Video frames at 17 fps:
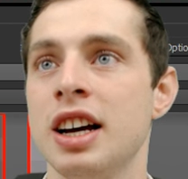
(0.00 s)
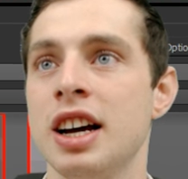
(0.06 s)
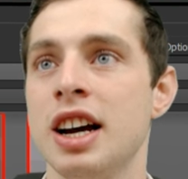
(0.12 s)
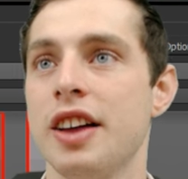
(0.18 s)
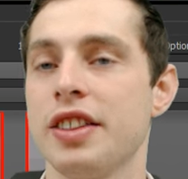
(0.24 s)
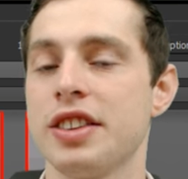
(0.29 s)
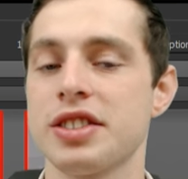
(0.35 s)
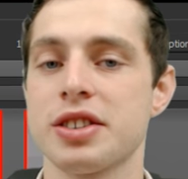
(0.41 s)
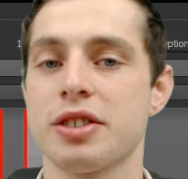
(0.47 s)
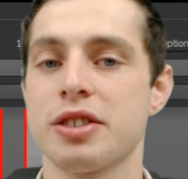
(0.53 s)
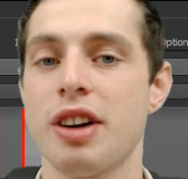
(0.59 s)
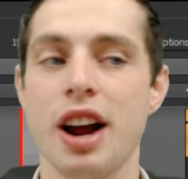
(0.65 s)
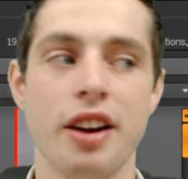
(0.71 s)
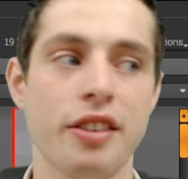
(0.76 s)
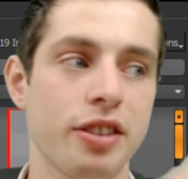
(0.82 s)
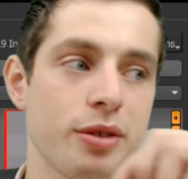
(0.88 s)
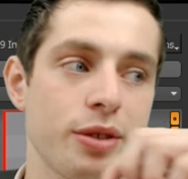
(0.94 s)
And that's
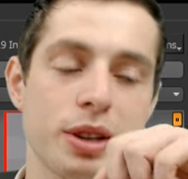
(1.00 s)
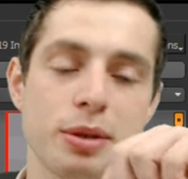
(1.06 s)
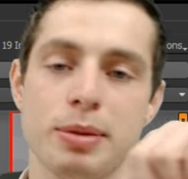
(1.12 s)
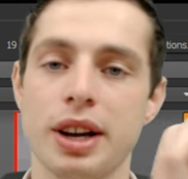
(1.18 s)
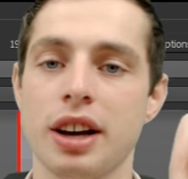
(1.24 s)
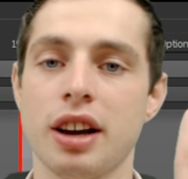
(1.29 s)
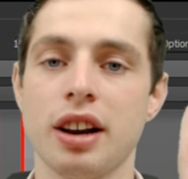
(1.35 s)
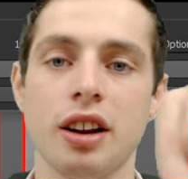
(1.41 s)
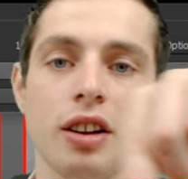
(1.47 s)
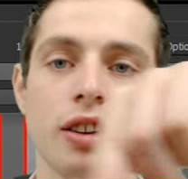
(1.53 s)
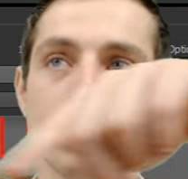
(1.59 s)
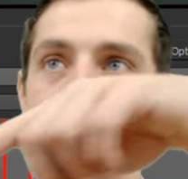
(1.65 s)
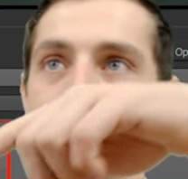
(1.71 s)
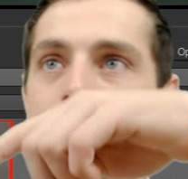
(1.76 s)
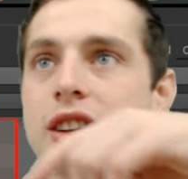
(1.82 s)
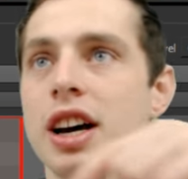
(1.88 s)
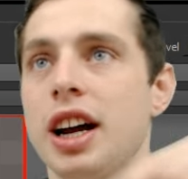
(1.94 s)
great for when you're making a long
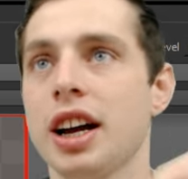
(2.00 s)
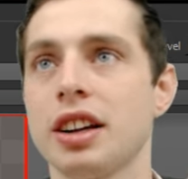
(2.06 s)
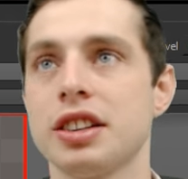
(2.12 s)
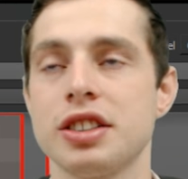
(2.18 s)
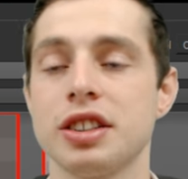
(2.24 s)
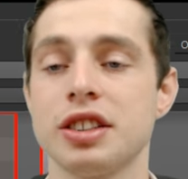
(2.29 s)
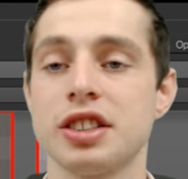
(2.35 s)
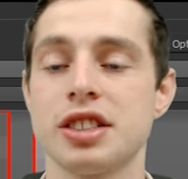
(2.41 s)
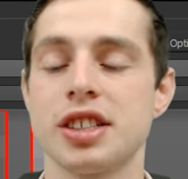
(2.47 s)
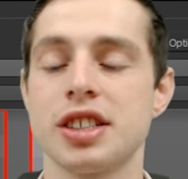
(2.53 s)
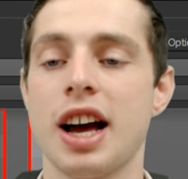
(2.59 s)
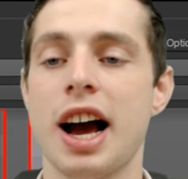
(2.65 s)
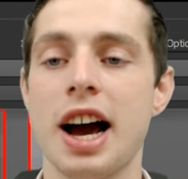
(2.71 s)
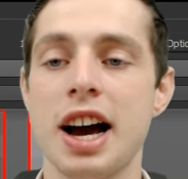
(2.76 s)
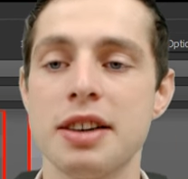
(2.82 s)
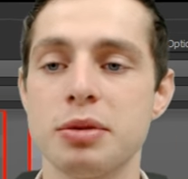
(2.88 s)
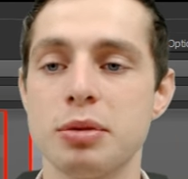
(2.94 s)
slide, because you can just
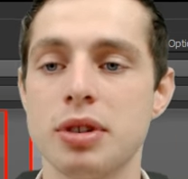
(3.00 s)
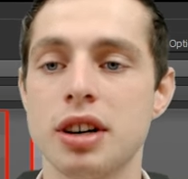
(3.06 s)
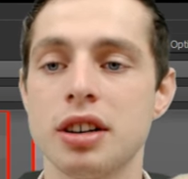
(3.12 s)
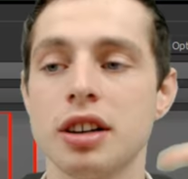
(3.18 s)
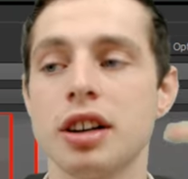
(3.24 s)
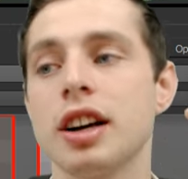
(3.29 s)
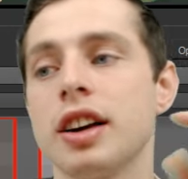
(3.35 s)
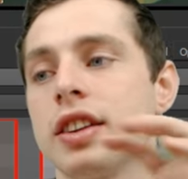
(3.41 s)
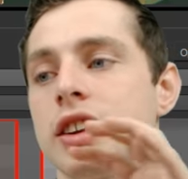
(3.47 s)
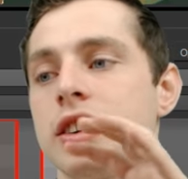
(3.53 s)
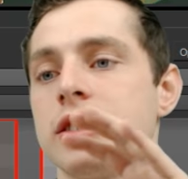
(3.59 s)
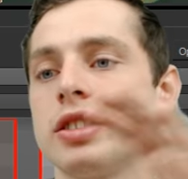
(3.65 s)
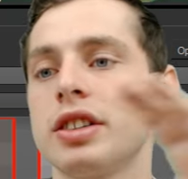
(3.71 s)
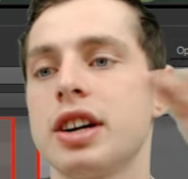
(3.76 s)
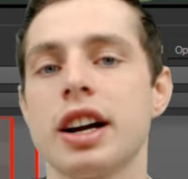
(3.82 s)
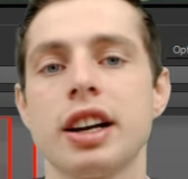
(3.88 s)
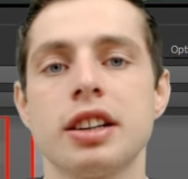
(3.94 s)
add one and then
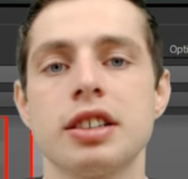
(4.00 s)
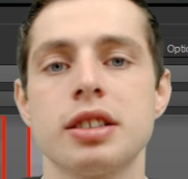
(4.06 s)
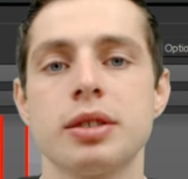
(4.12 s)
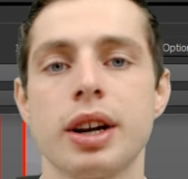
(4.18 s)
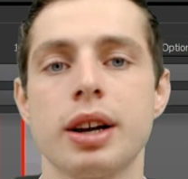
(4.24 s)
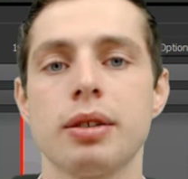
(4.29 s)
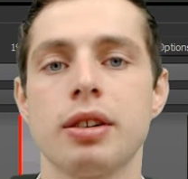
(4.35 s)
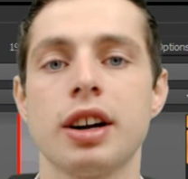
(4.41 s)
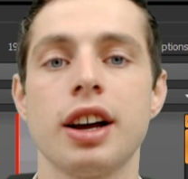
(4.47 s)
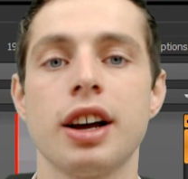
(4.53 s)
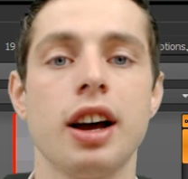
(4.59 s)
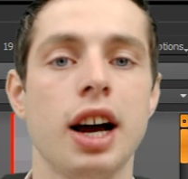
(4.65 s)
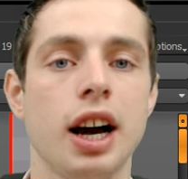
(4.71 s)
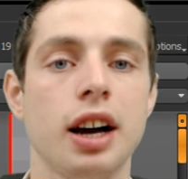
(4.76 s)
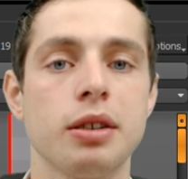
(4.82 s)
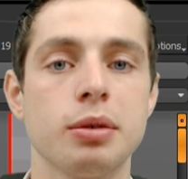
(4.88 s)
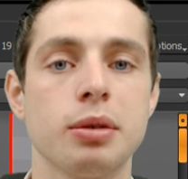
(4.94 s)
drag it to where you want it,
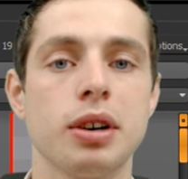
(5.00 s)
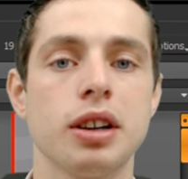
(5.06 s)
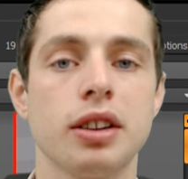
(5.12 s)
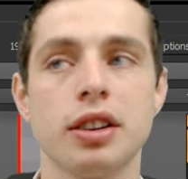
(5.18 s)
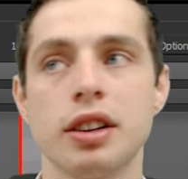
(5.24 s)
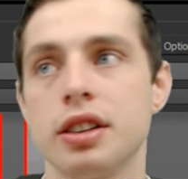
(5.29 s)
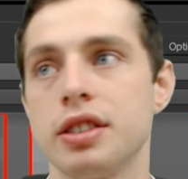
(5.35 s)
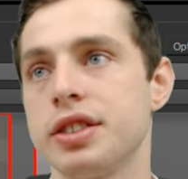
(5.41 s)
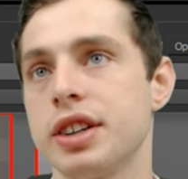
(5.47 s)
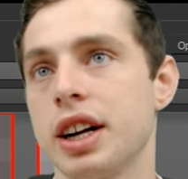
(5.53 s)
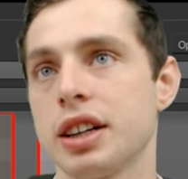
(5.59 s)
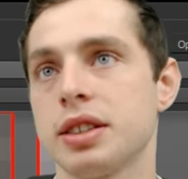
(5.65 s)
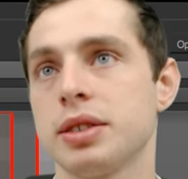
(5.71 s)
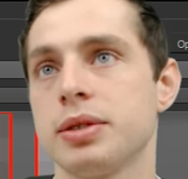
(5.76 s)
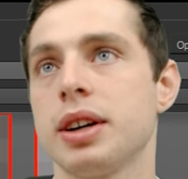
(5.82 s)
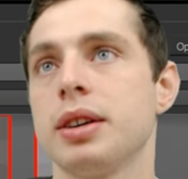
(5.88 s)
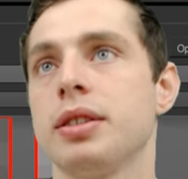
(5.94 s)
add one and drag
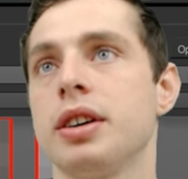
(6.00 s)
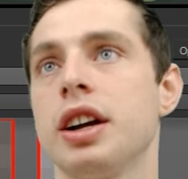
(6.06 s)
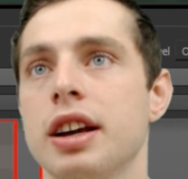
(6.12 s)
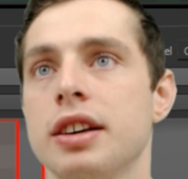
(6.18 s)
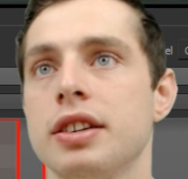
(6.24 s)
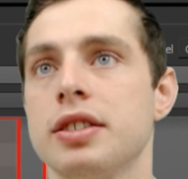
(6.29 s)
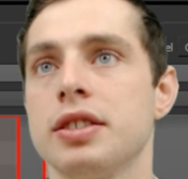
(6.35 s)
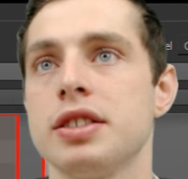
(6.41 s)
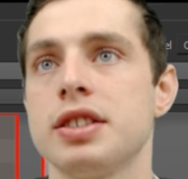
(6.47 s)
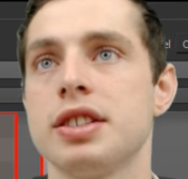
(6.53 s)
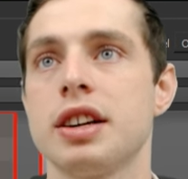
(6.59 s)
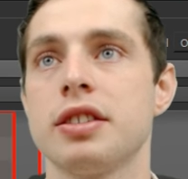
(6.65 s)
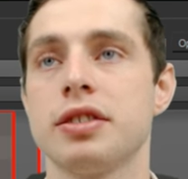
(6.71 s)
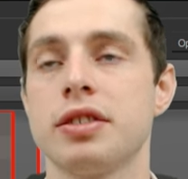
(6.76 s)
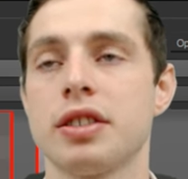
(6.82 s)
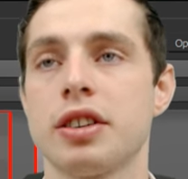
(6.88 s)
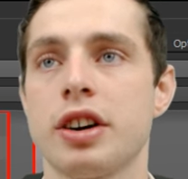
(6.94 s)
to where you want it, instead
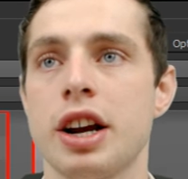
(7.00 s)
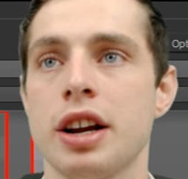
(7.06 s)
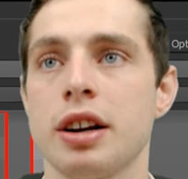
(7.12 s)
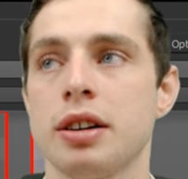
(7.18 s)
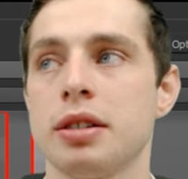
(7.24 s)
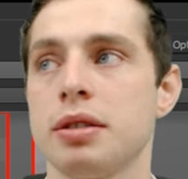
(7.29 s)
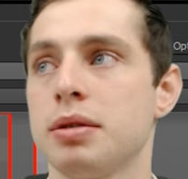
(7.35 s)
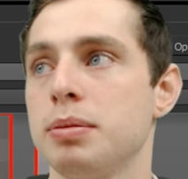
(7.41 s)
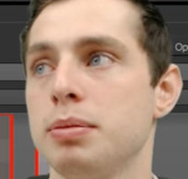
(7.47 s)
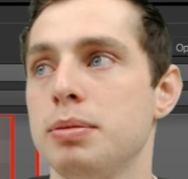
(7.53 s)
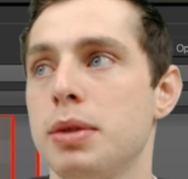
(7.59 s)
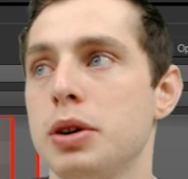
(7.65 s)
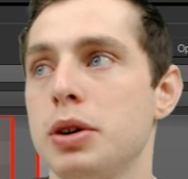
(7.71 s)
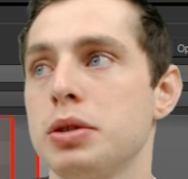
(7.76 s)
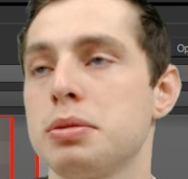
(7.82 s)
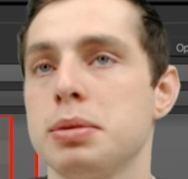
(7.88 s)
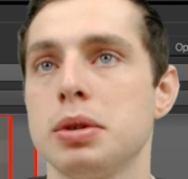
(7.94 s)
of creating
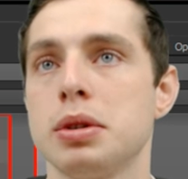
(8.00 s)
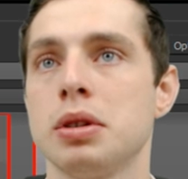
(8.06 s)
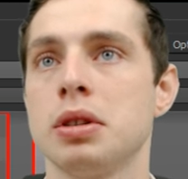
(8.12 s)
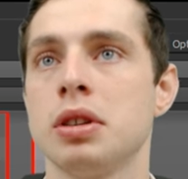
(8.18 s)
multiple